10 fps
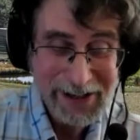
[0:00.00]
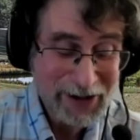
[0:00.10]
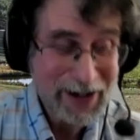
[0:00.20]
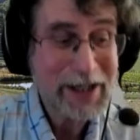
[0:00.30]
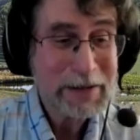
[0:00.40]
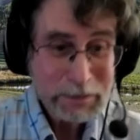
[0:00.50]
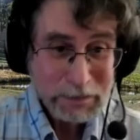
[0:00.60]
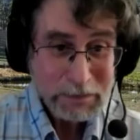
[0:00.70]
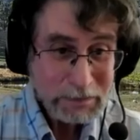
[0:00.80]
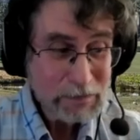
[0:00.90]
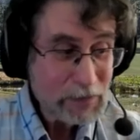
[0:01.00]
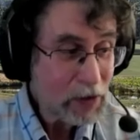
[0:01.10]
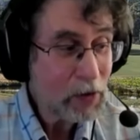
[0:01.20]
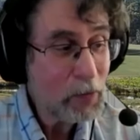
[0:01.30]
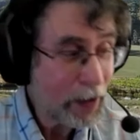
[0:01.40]
All right.
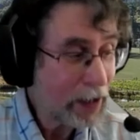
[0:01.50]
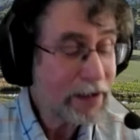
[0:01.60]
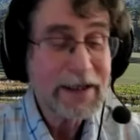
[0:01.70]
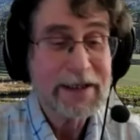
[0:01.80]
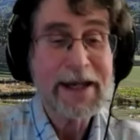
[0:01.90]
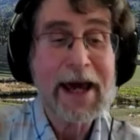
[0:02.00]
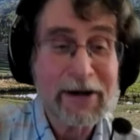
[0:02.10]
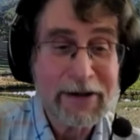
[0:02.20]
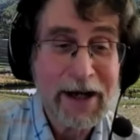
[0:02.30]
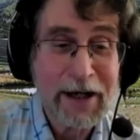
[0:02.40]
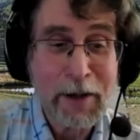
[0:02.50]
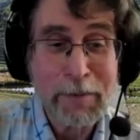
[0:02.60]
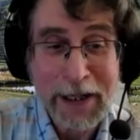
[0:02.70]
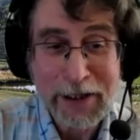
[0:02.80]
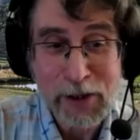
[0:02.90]
Well, now I'll
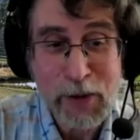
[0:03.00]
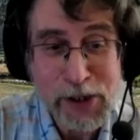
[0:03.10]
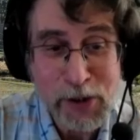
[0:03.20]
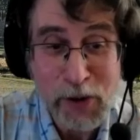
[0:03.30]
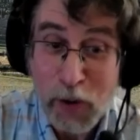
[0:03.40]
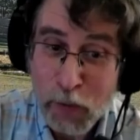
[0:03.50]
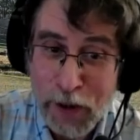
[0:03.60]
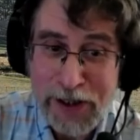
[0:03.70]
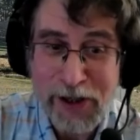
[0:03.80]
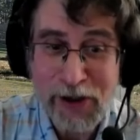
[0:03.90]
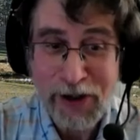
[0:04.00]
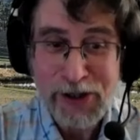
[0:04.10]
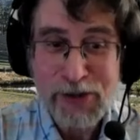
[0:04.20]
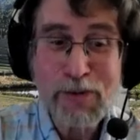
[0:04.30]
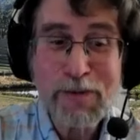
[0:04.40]
come back to the question. What's the largest